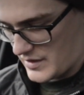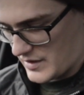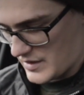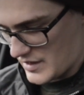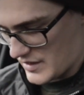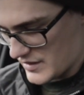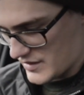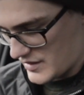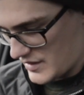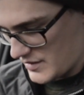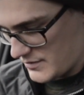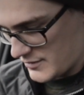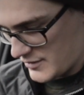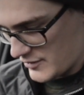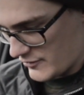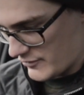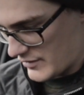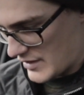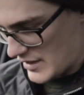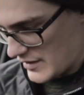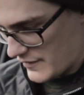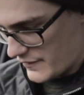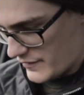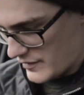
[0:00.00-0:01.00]
That seems
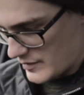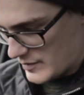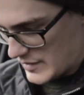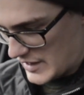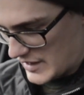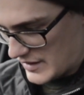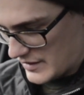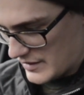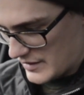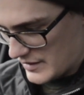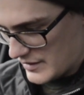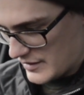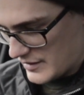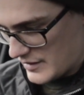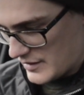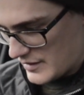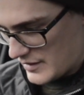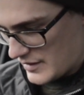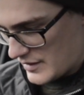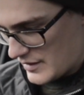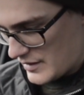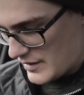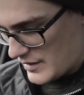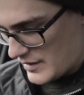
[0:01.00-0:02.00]
alright for me.
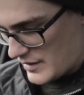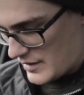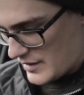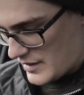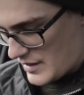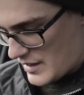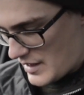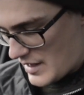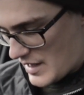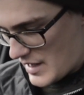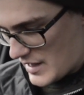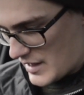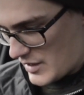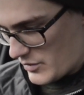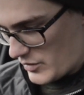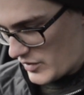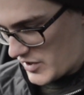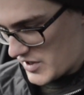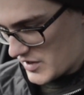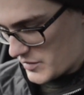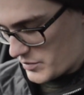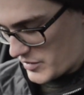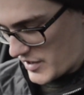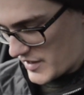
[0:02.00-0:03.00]
And then we
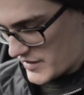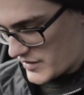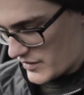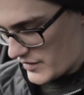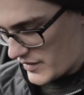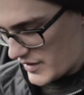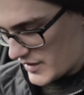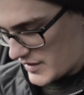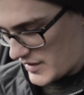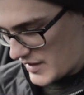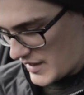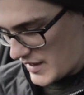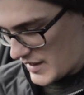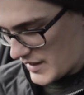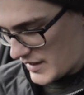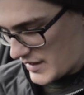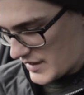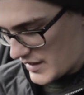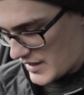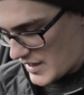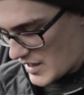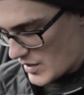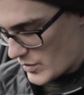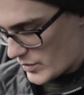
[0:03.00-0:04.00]
just press on the
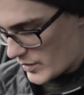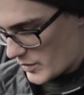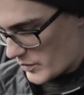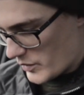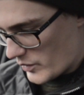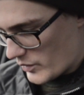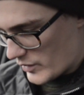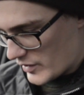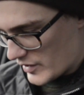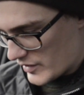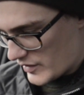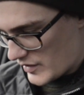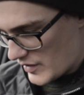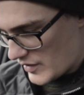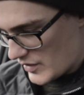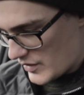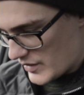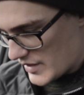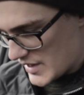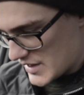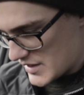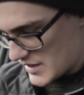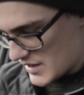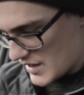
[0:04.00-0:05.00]
tick. Now what we want to
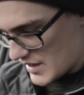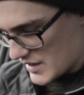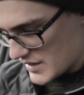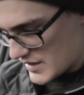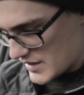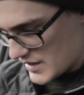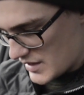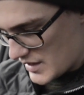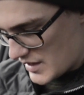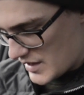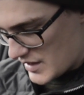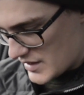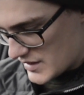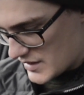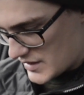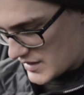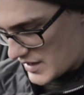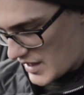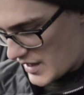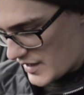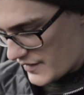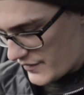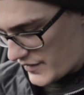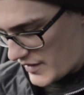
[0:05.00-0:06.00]
do is just
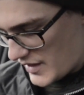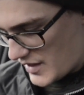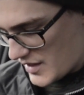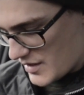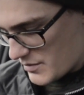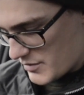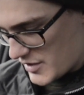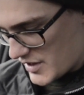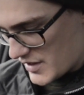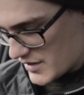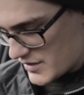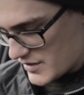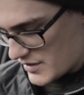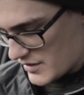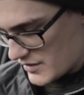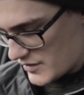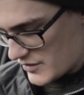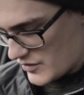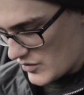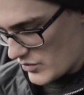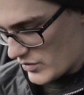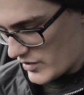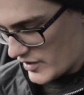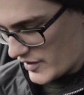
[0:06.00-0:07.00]
save the image
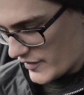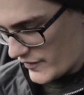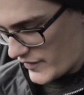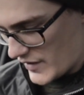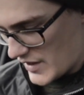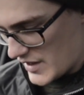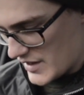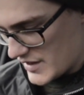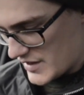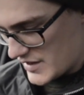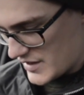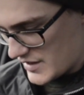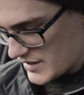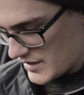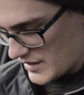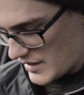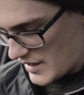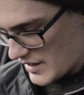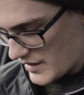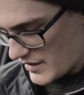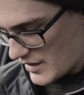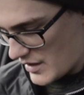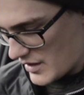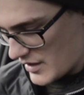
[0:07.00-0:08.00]
to our device
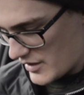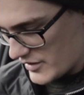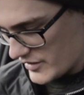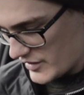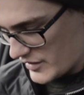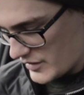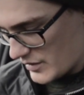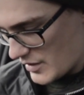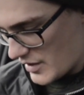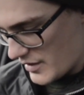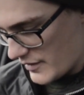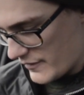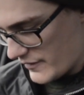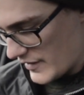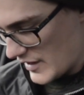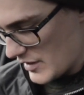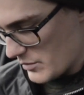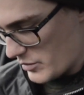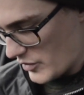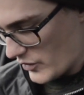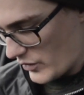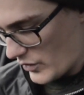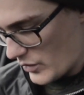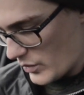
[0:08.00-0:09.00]
at the highest
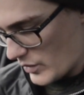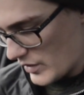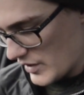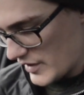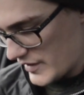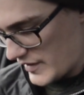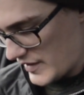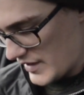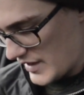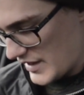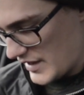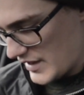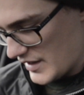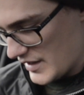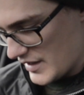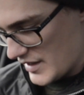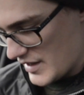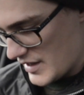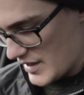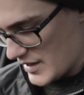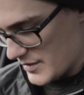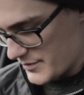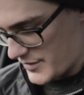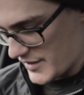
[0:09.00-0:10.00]
available quality
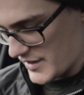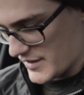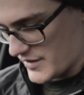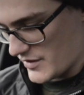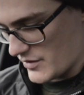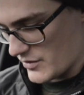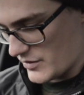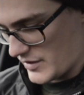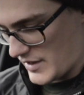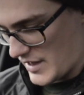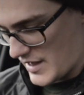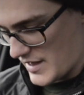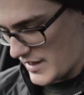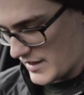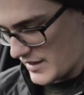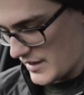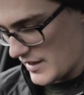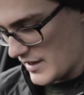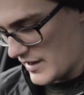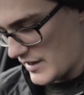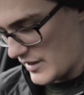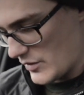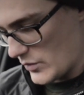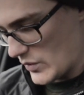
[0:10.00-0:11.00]
and press OK,
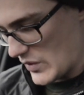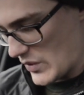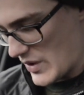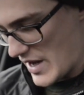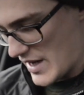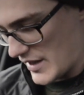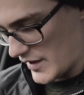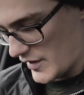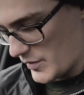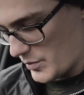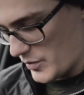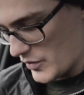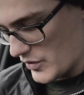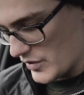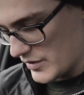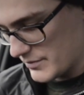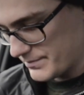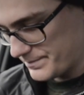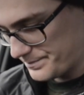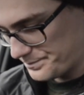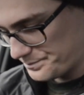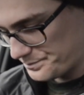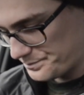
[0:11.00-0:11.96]
and it will export.